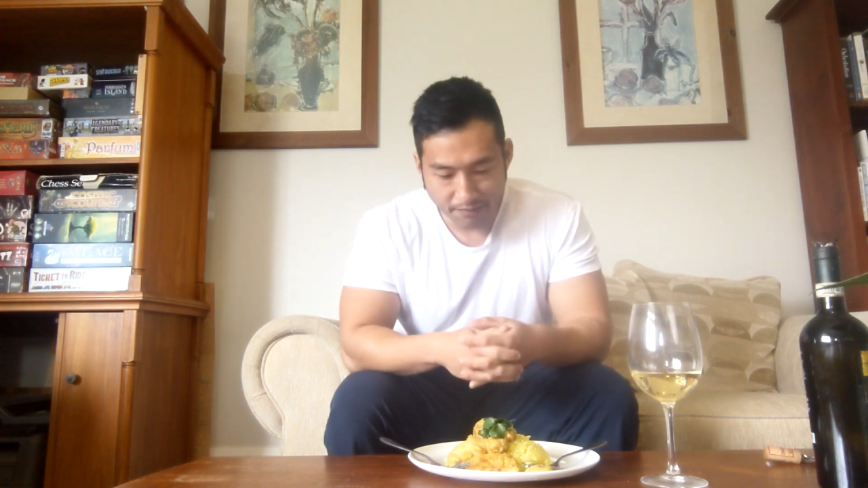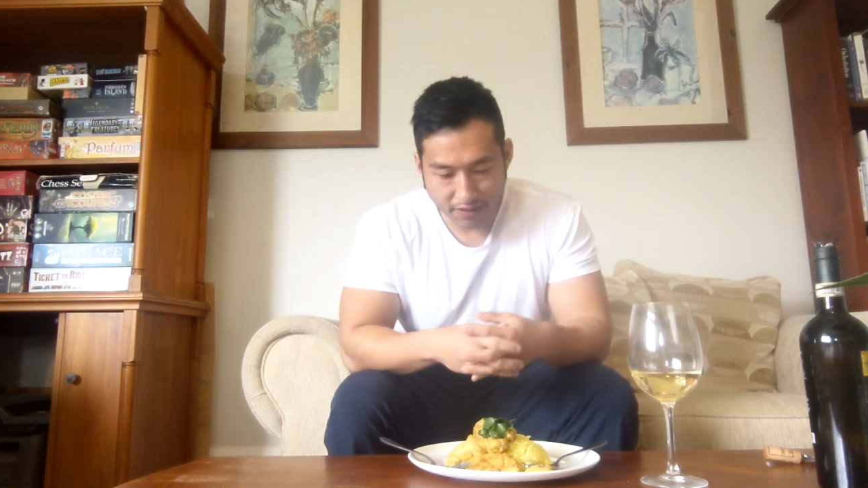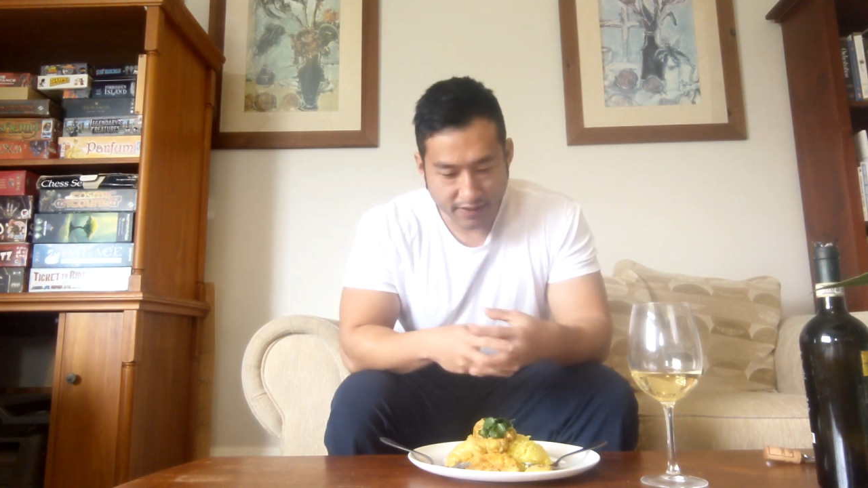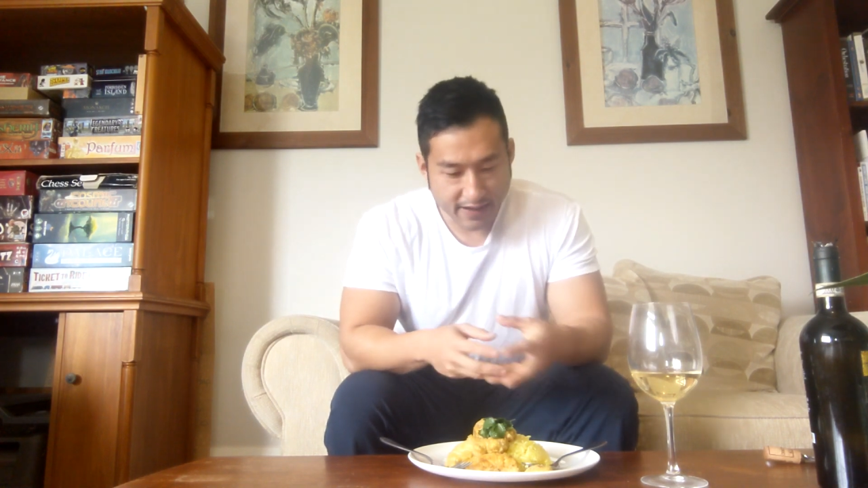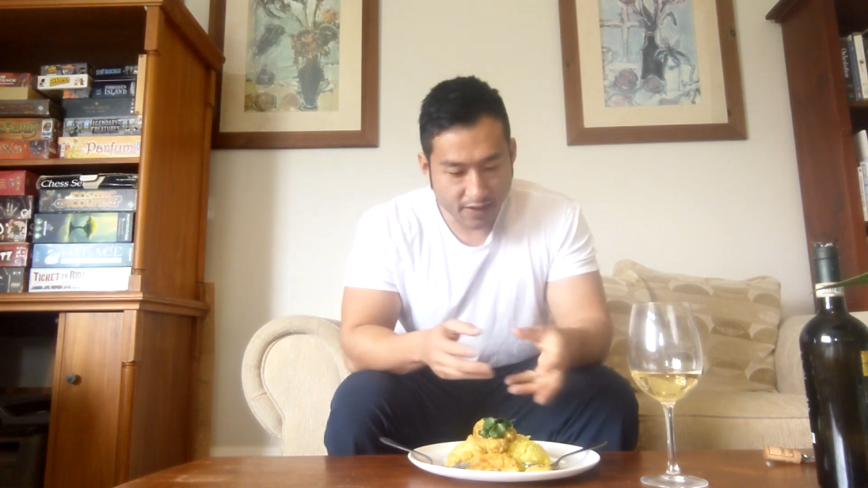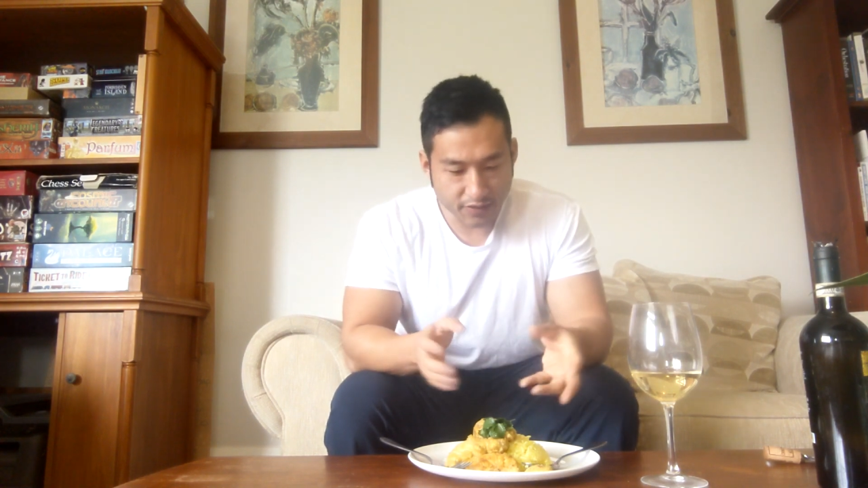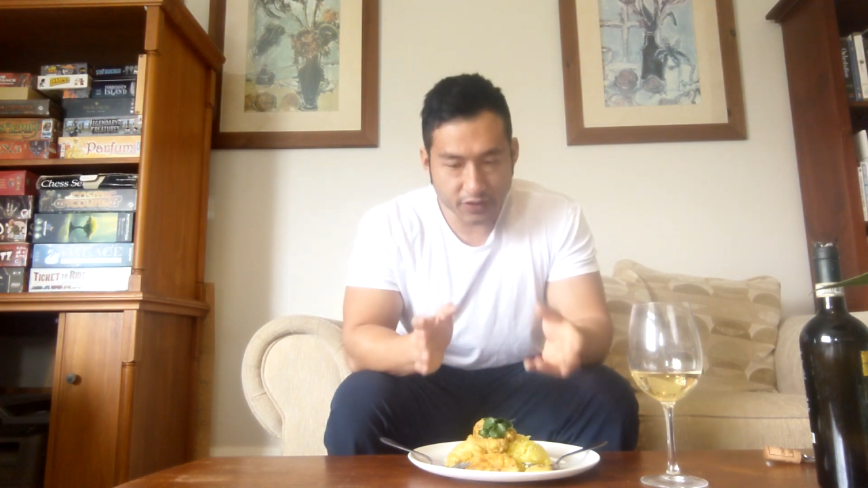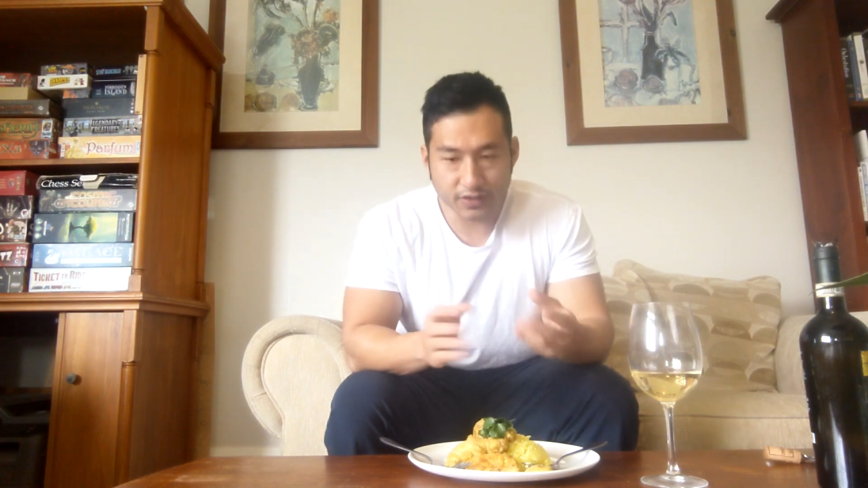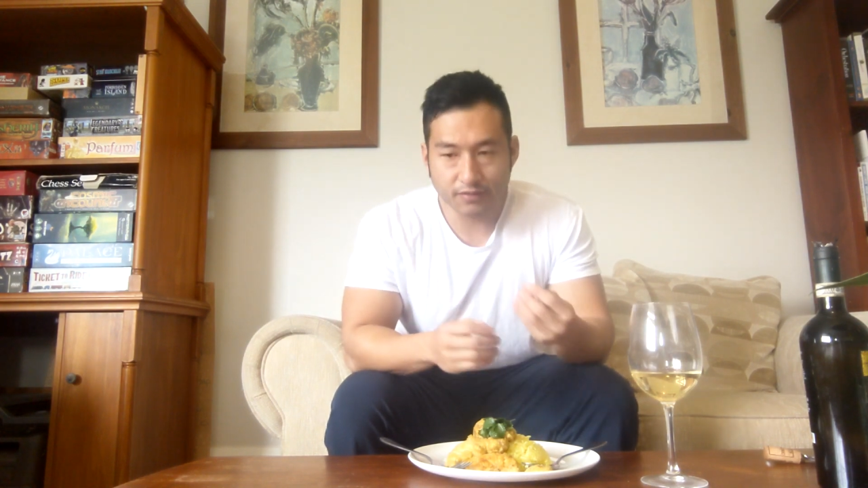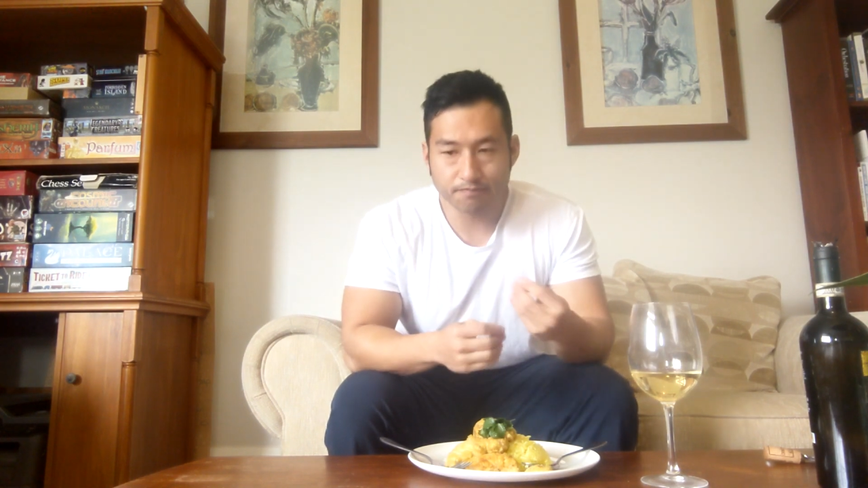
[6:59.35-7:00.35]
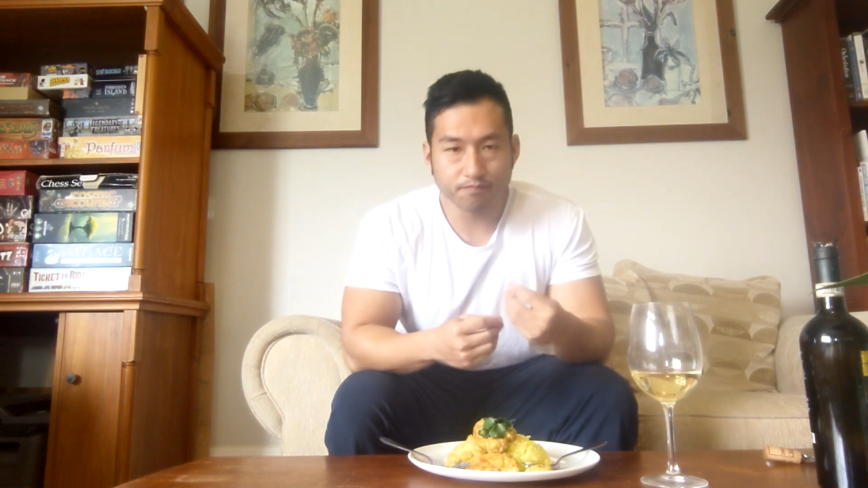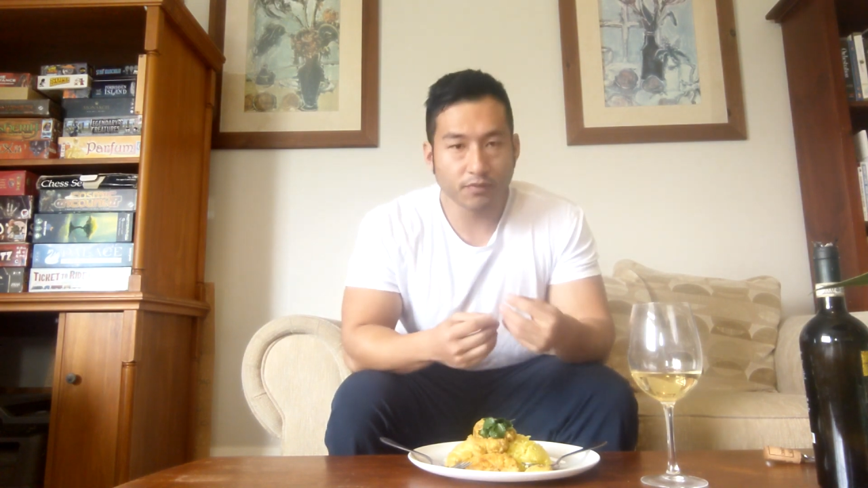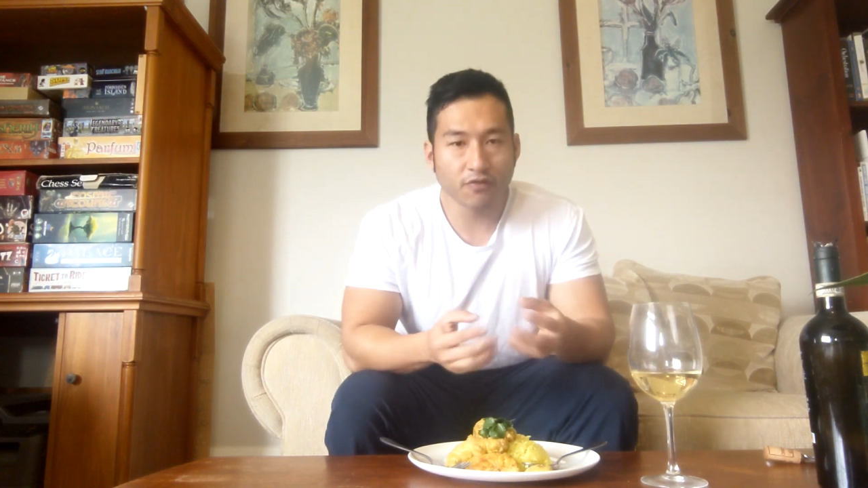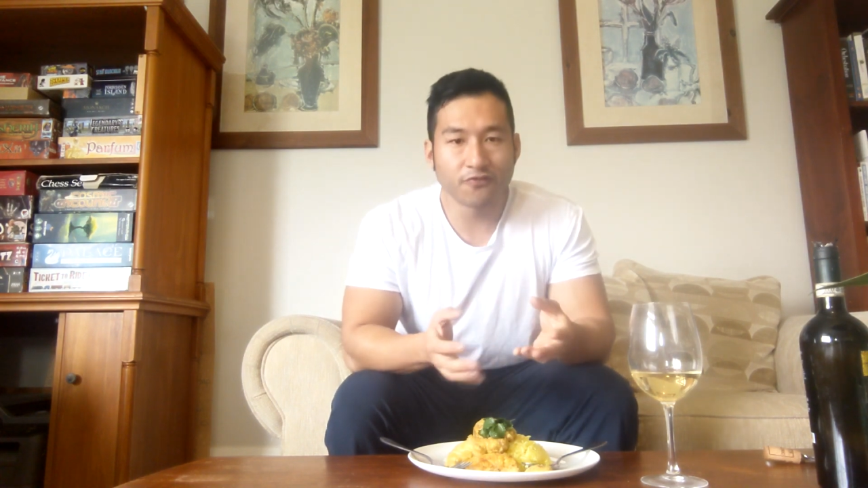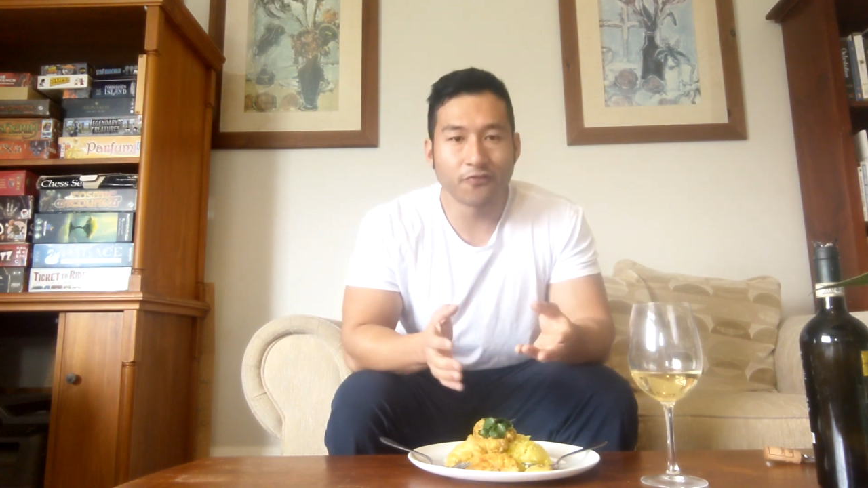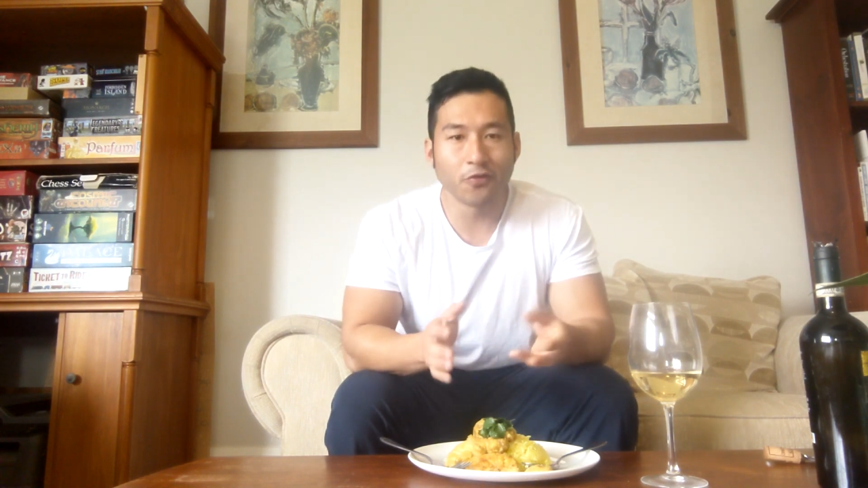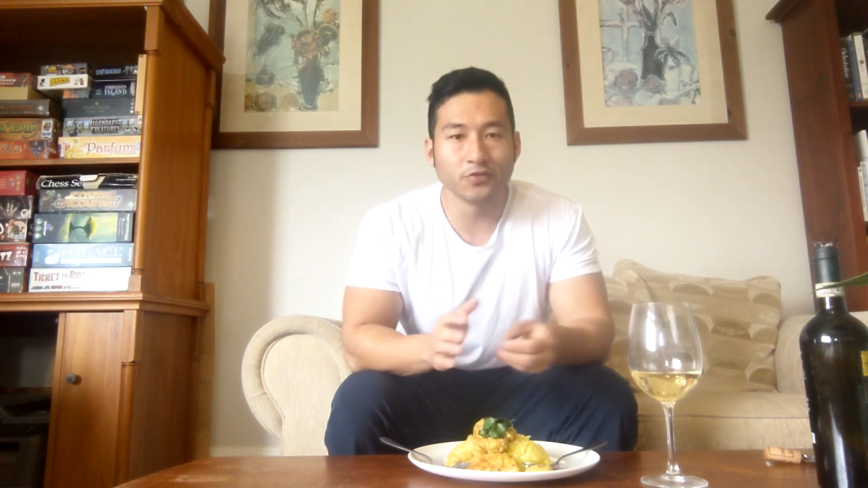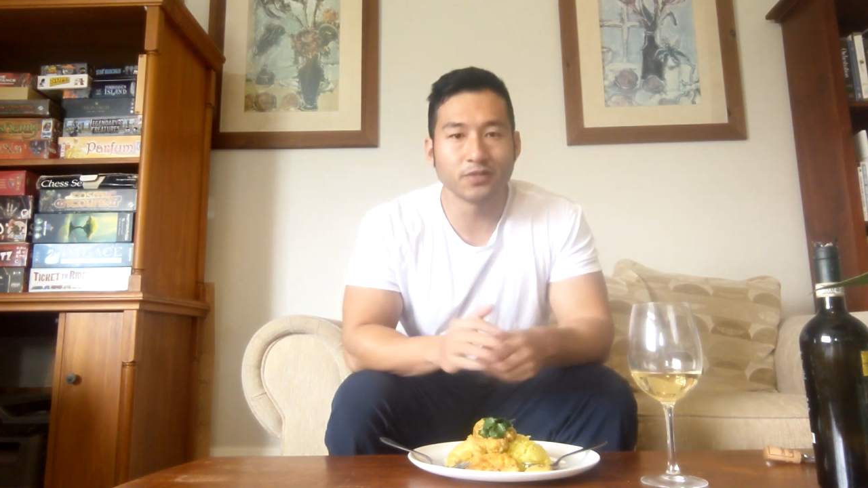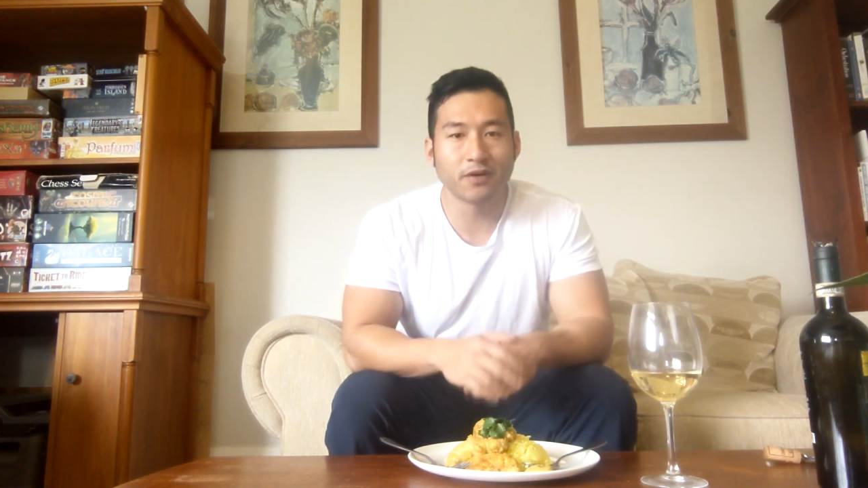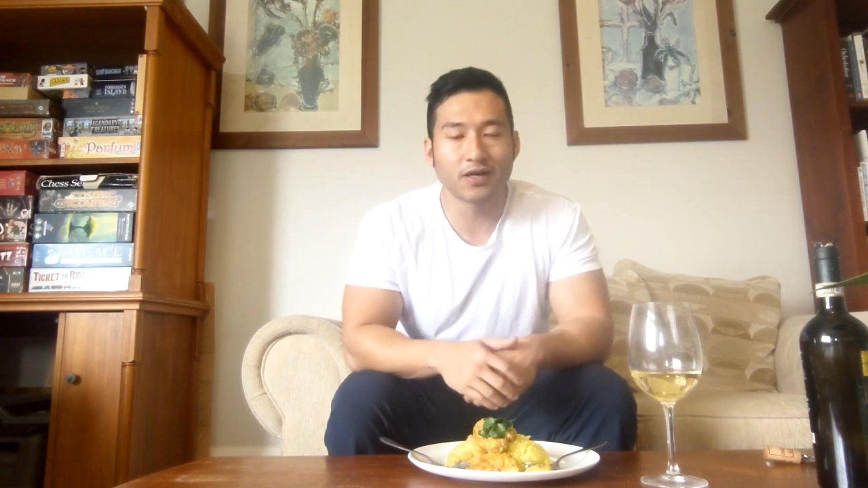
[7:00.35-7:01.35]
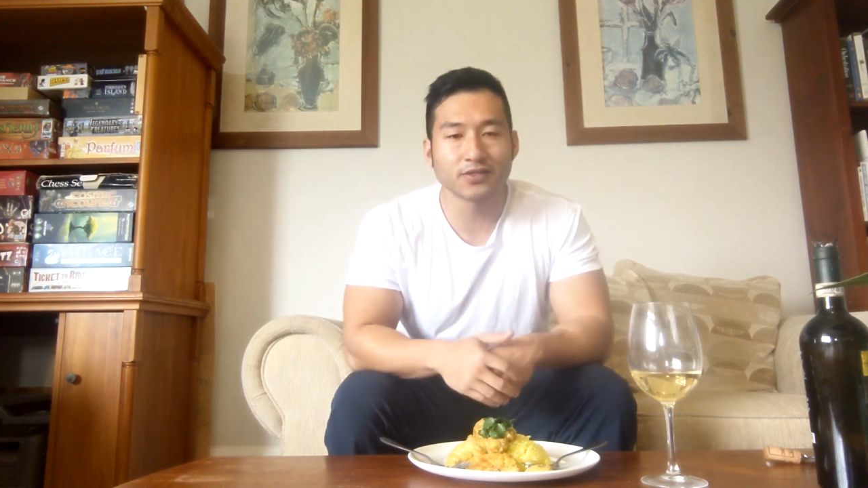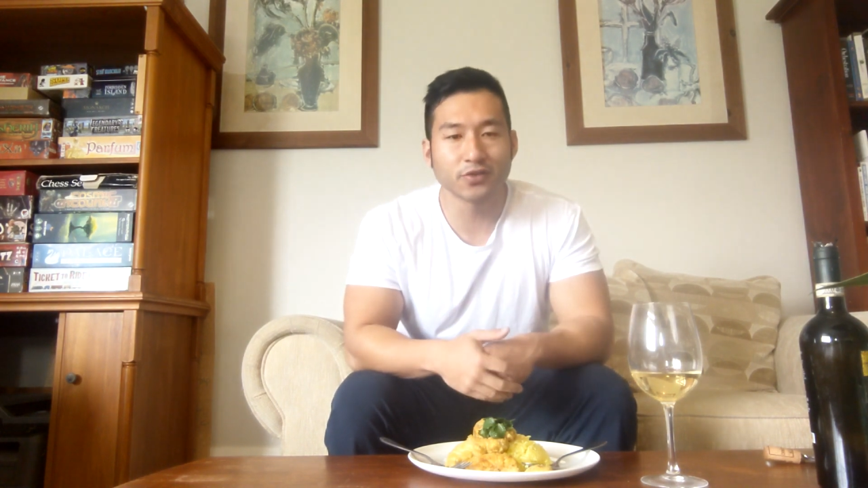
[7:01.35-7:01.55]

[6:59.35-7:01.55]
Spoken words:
but now it just falls apart